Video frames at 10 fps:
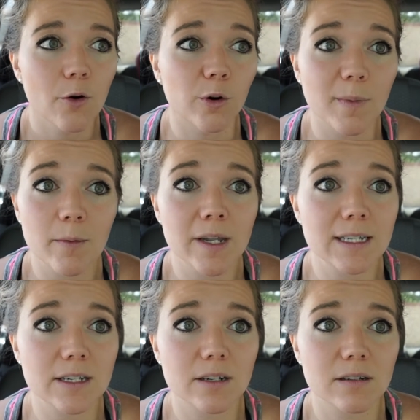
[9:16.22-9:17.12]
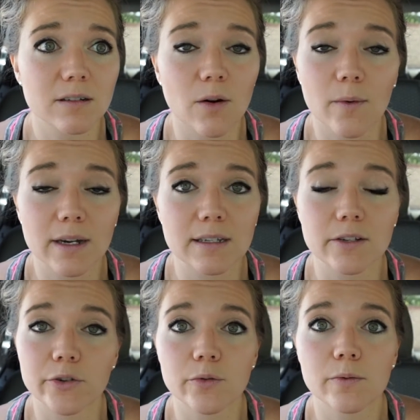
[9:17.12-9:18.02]
or maybe it's going
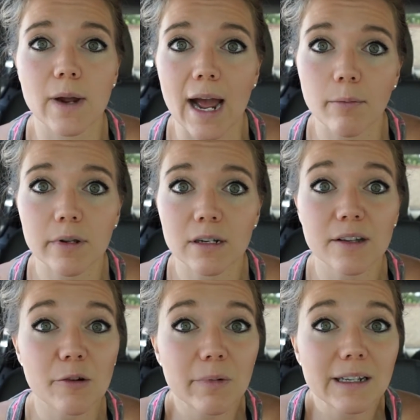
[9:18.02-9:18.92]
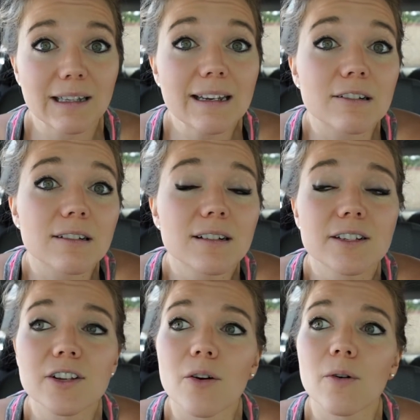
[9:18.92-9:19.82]
to happen a little bit later.
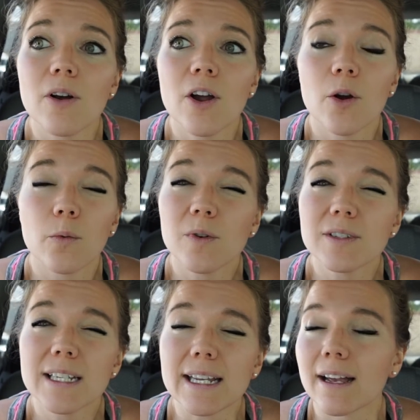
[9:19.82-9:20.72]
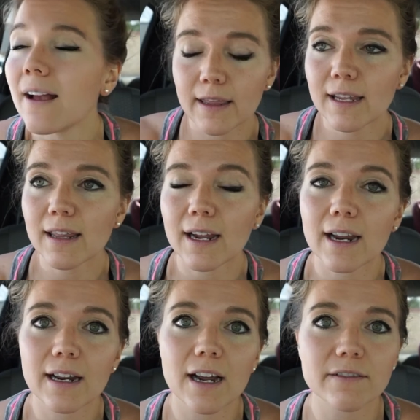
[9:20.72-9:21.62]
So we'll see. I think that
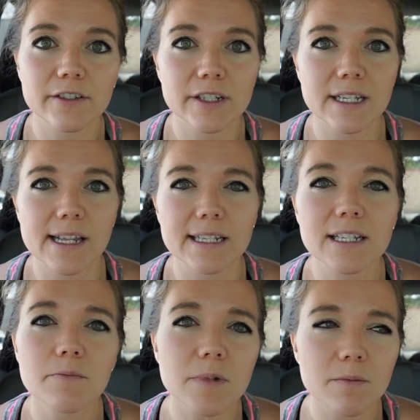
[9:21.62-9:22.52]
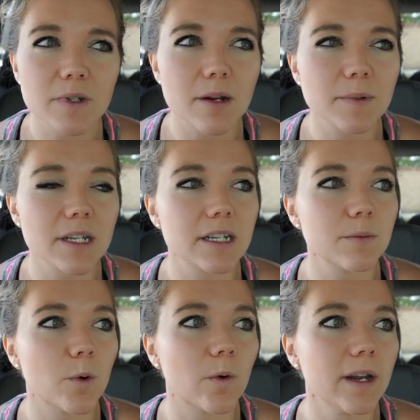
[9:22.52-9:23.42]
kind of covers the symptoms up to
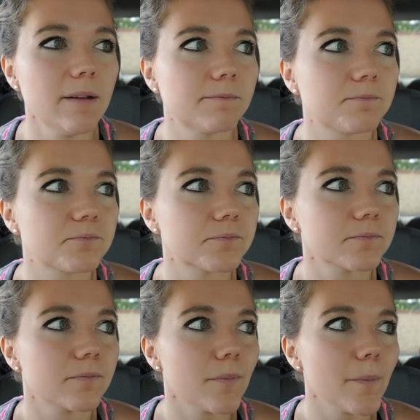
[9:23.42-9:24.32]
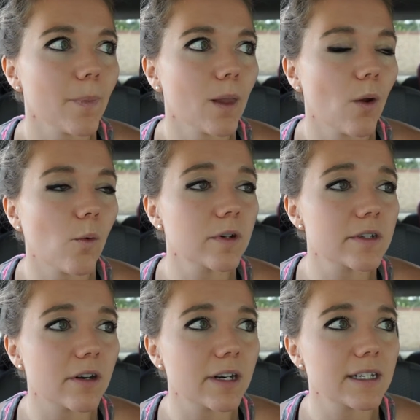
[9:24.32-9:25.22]
this point. We're
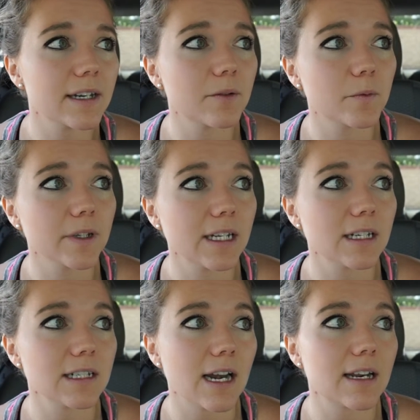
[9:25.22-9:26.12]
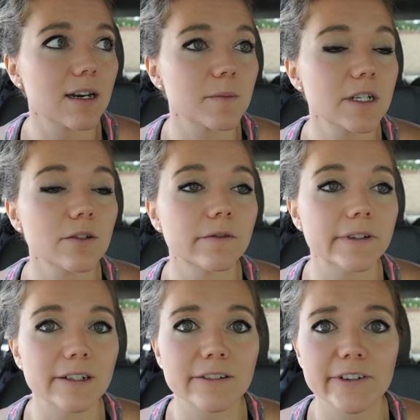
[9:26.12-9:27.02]
starting to get really excited. I'm still
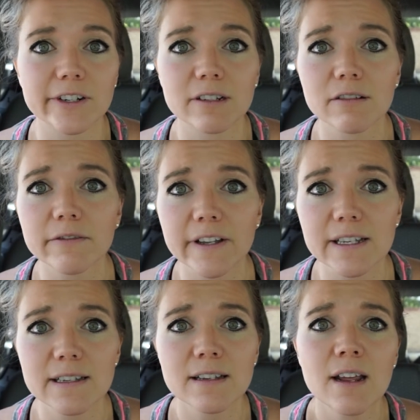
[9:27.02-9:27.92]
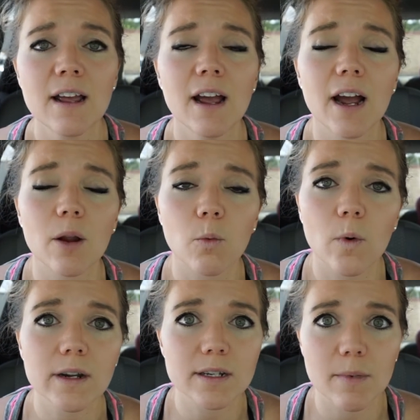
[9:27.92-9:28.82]
very, very nervous. I
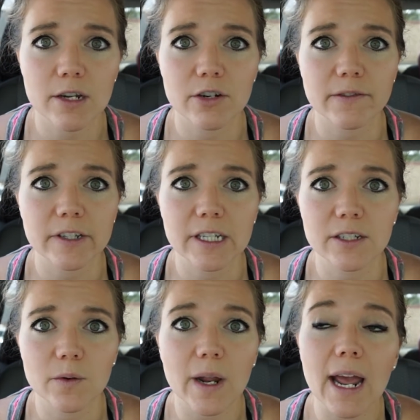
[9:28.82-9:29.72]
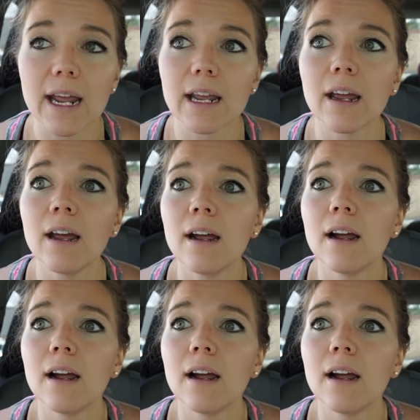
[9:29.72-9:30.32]
want to make sure everything's okay.